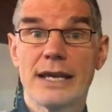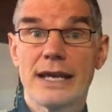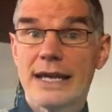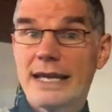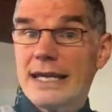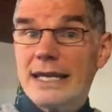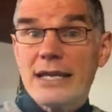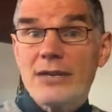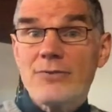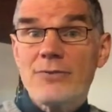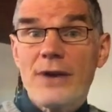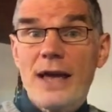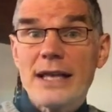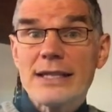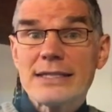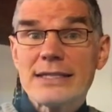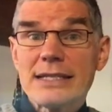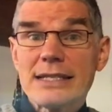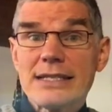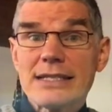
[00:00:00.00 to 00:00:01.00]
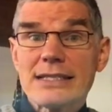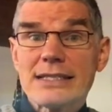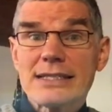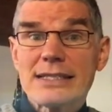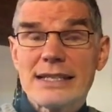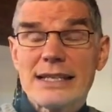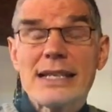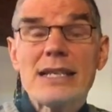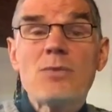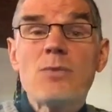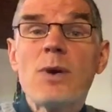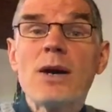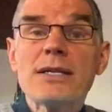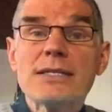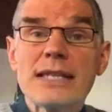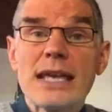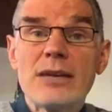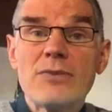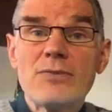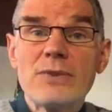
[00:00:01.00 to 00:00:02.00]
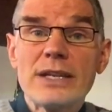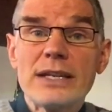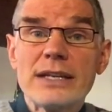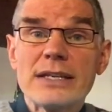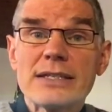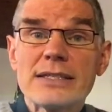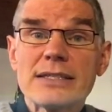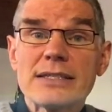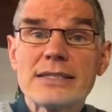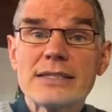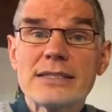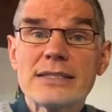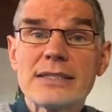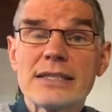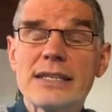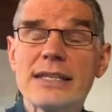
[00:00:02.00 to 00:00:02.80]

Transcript: He confesses he was envious.